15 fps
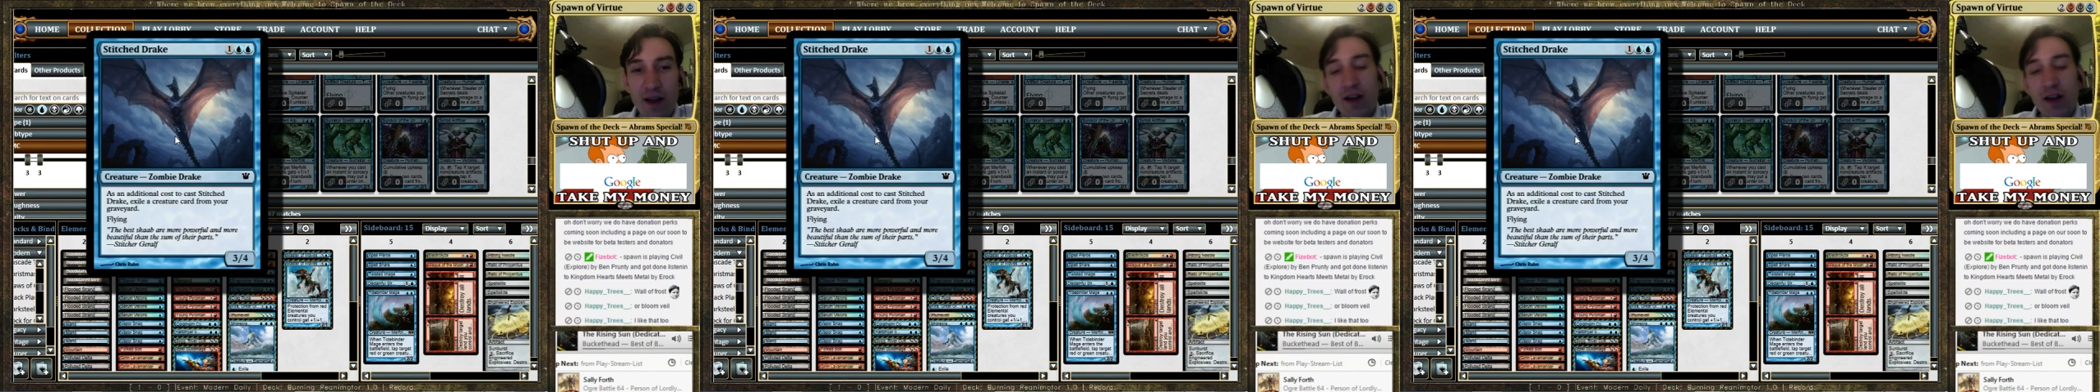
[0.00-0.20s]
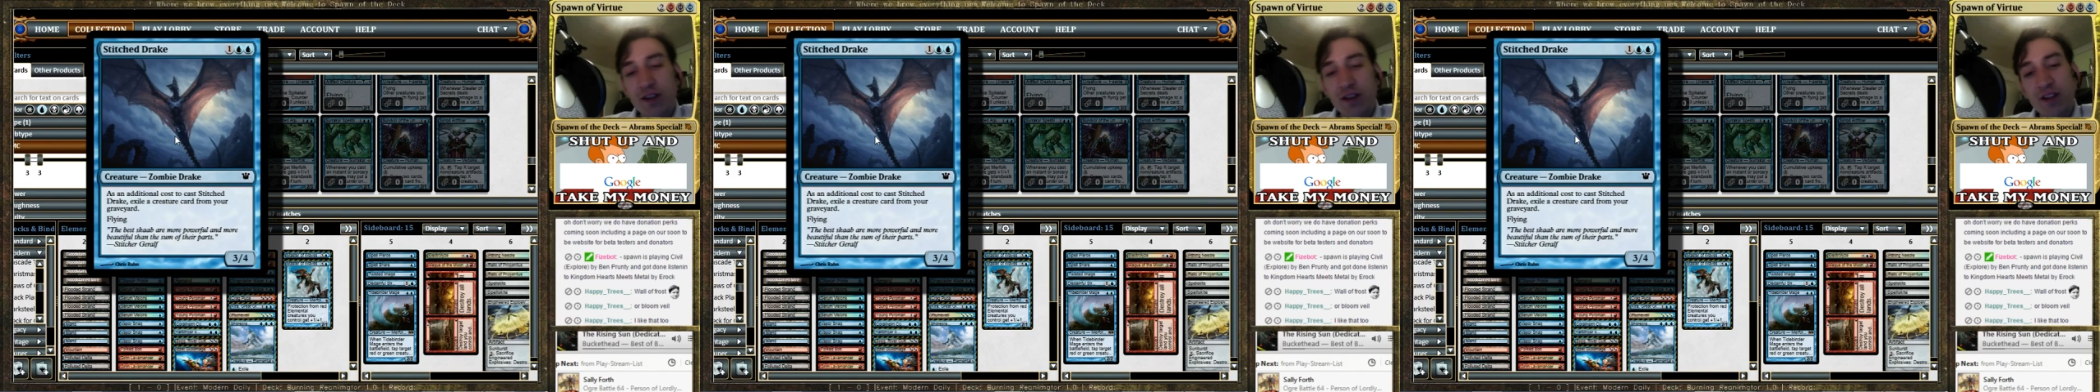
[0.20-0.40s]

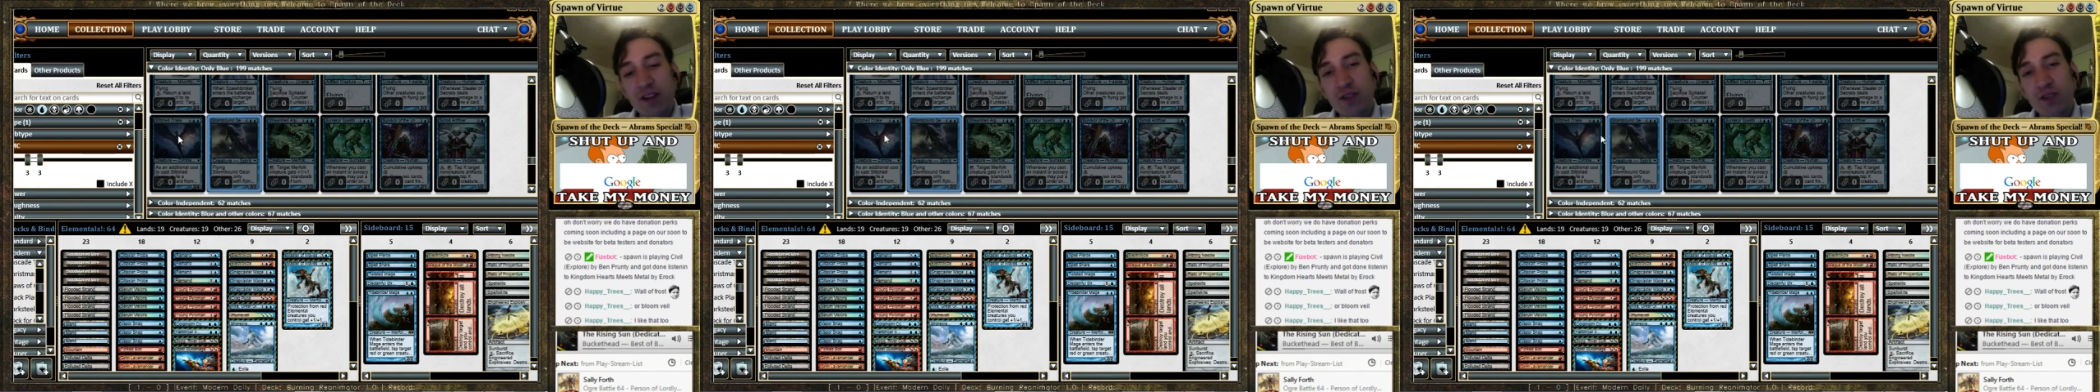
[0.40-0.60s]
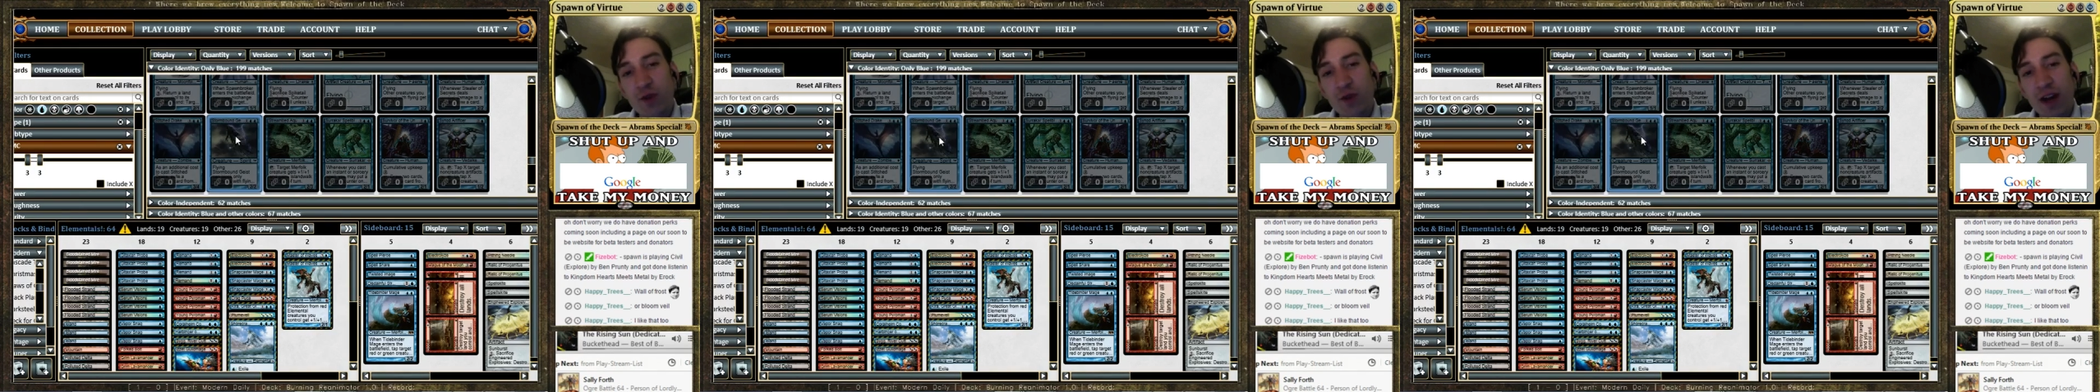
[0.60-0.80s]
So this
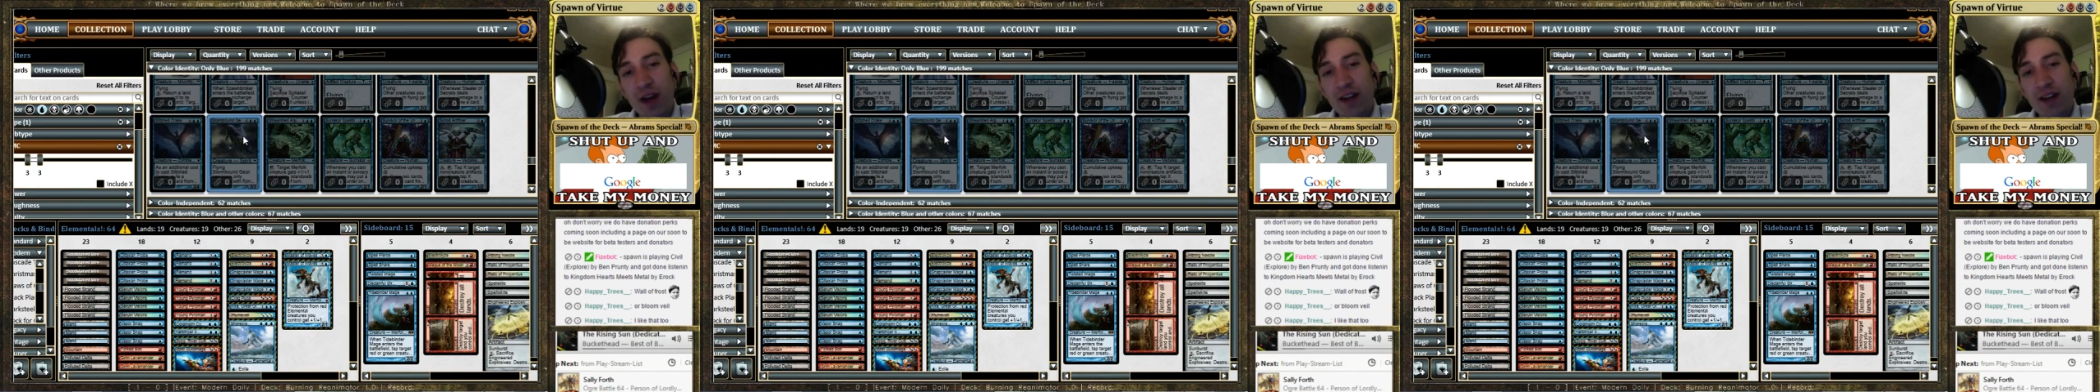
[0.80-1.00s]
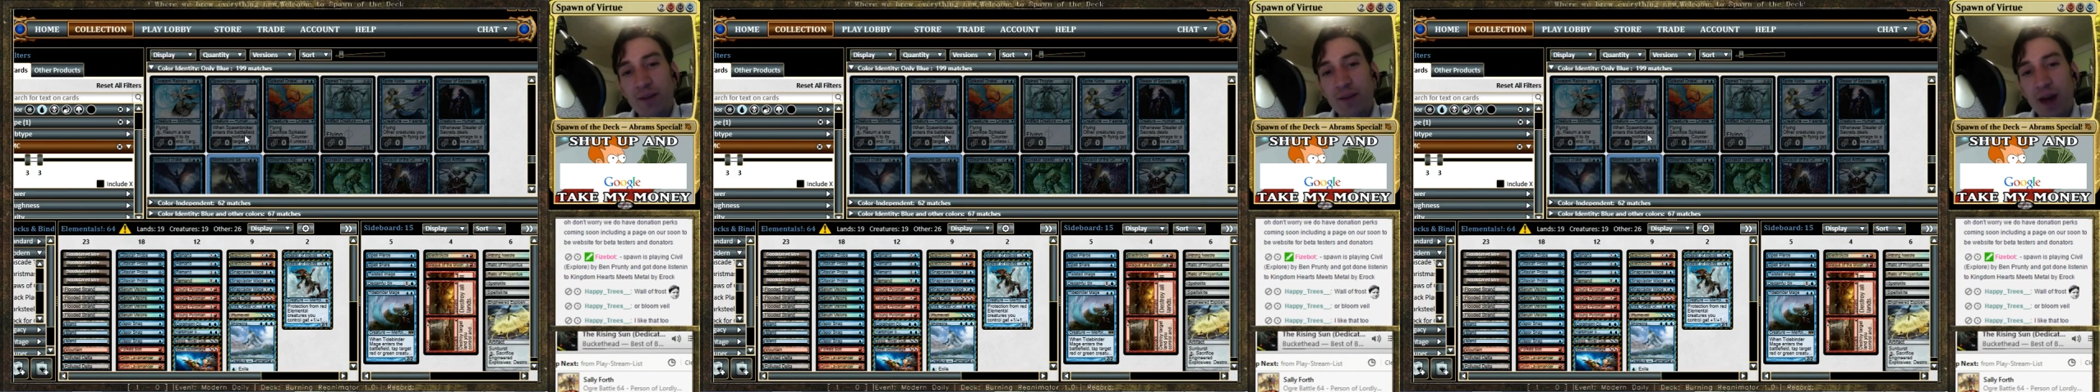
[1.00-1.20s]
one
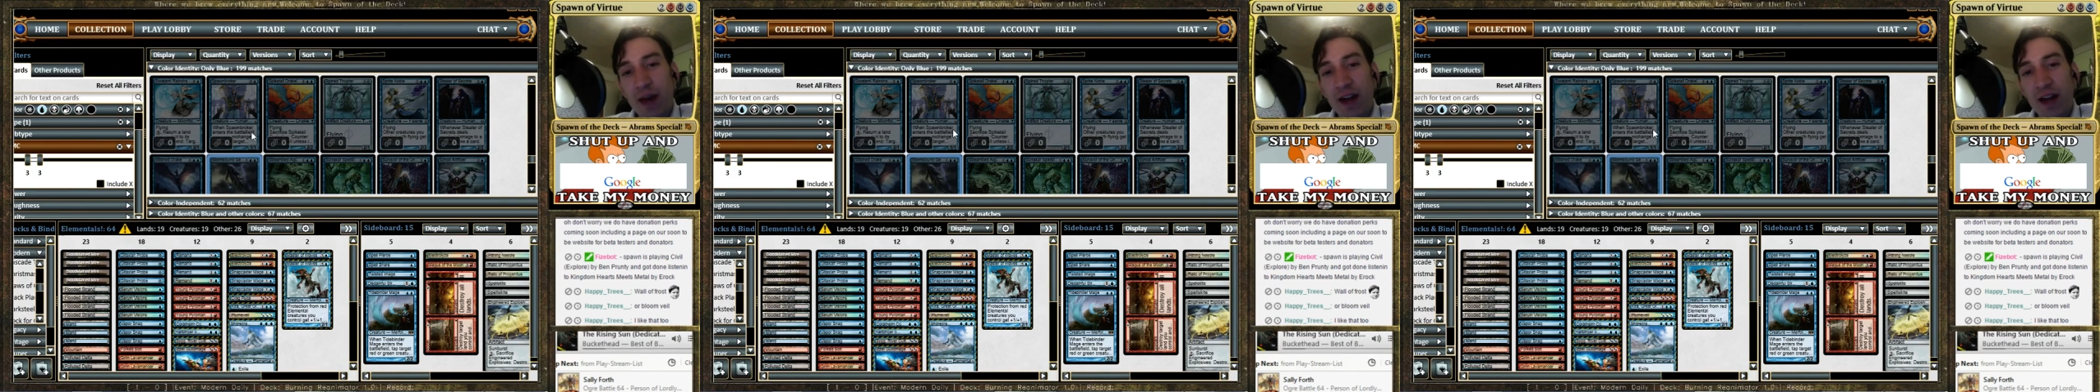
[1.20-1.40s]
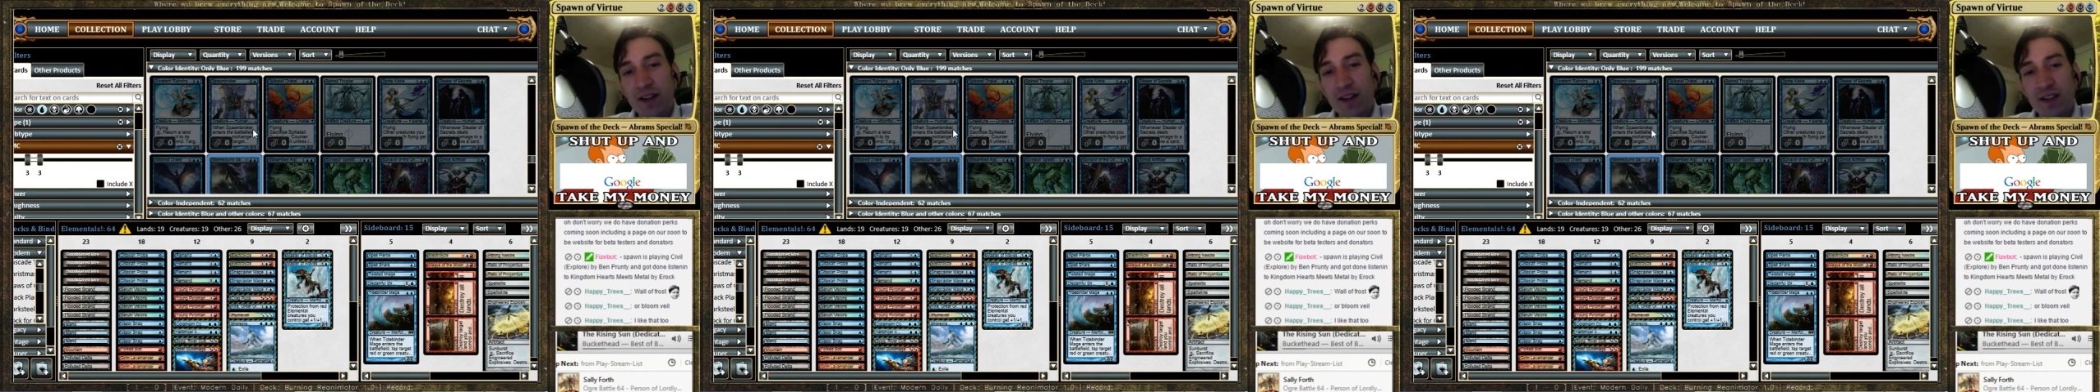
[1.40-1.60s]

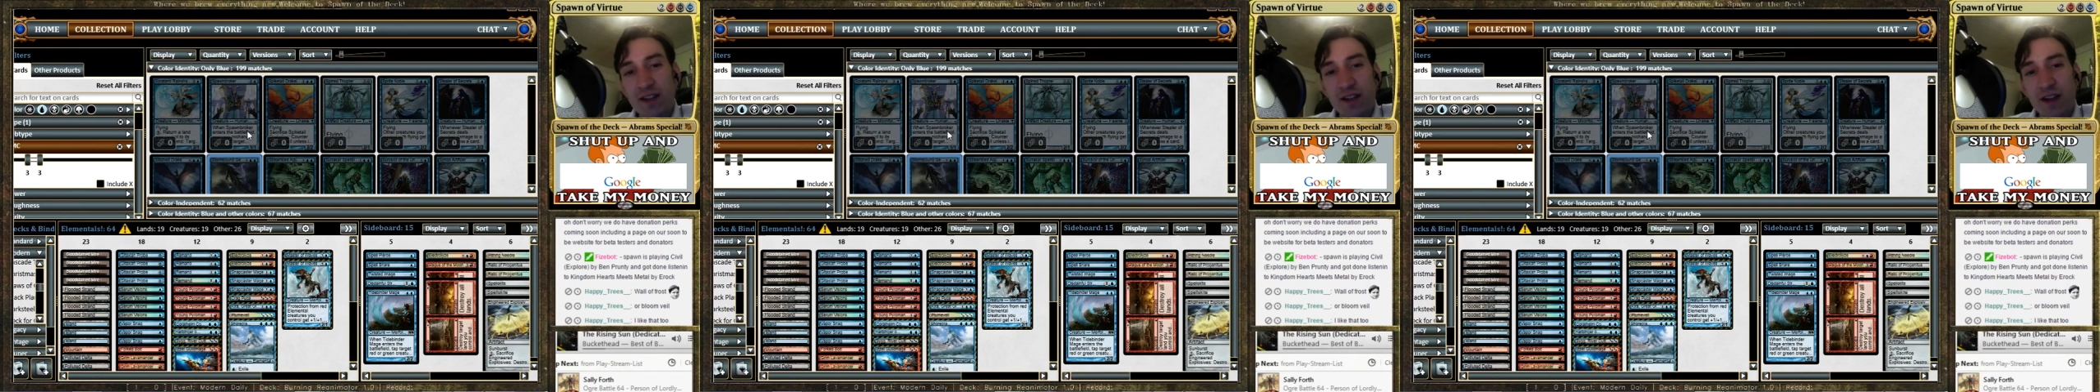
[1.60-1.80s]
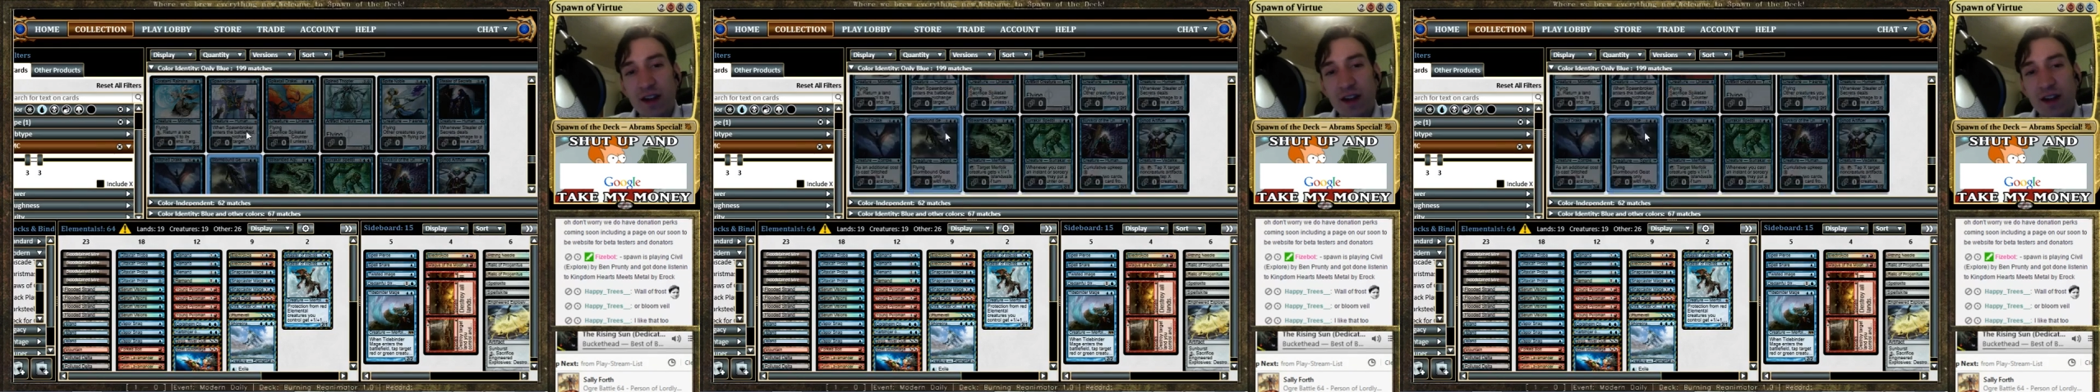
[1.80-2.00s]
demands